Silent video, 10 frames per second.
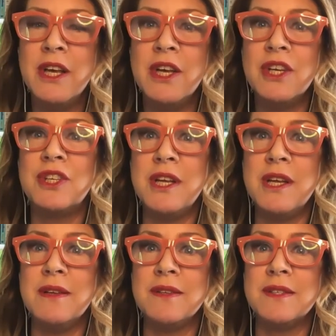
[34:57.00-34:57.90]

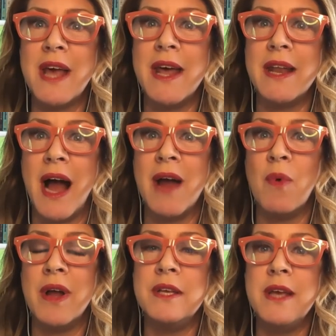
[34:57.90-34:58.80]
she said i
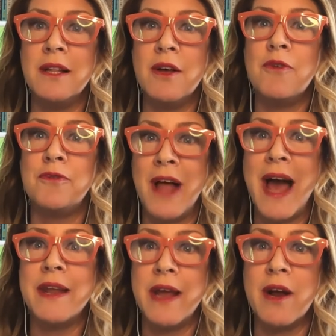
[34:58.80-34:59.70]
want yellow
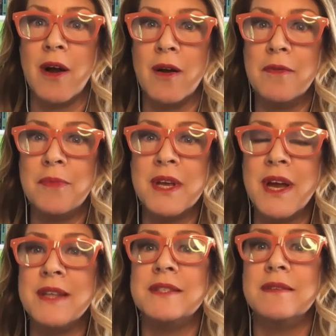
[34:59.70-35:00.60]
flat hair
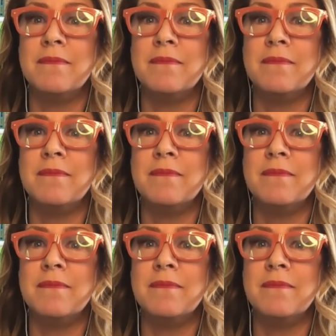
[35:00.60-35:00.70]
because mm.